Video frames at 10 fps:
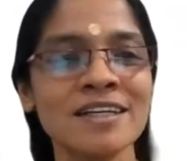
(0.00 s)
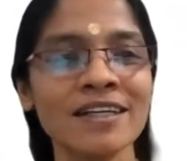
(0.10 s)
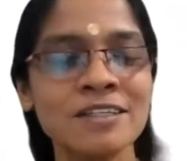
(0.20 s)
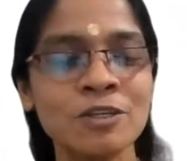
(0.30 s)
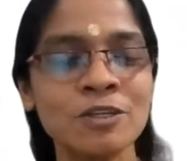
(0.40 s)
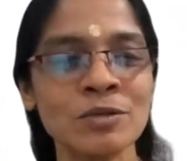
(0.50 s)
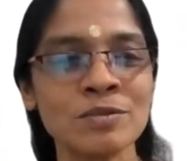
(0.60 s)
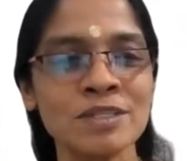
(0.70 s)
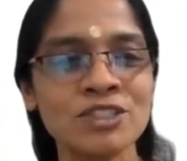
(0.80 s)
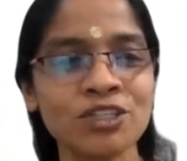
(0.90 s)
you know,
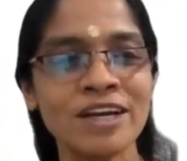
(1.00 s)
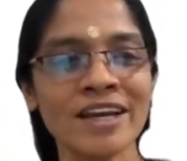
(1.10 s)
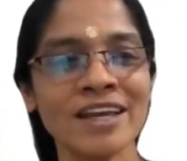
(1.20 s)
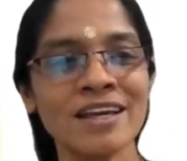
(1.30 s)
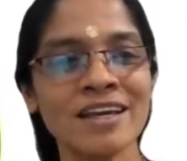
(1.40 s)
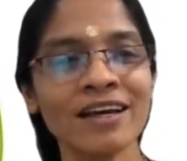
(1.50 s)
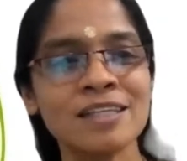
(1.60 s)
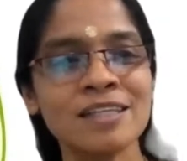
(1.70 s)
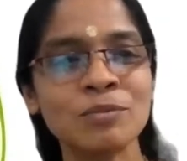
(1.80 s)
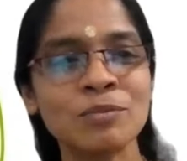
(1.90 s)
sharing
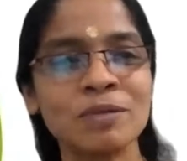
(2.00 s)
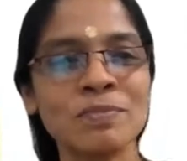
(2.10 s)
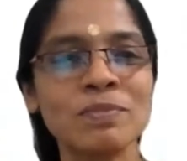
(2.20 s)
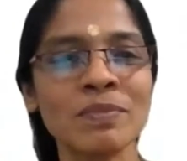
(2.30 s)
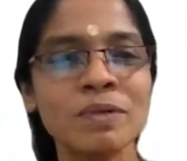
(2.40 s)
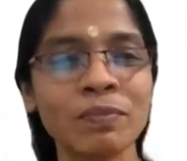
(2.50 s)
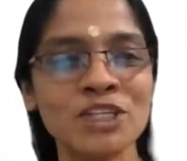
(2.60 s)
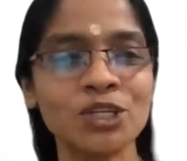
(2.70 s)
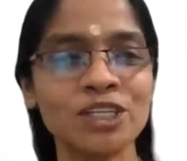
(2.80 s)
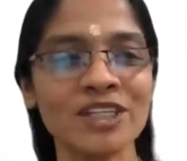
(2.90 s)
some of the
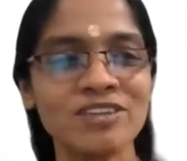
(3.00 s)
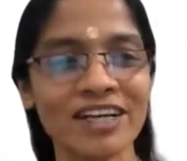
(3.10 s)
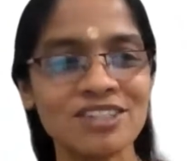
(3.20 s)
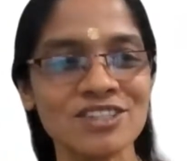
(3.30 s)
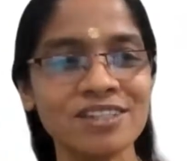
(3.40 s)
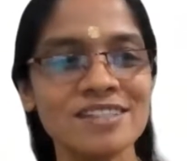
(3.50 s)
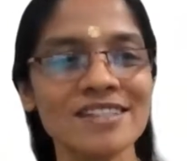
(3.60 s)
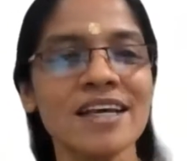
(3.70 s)
particular directions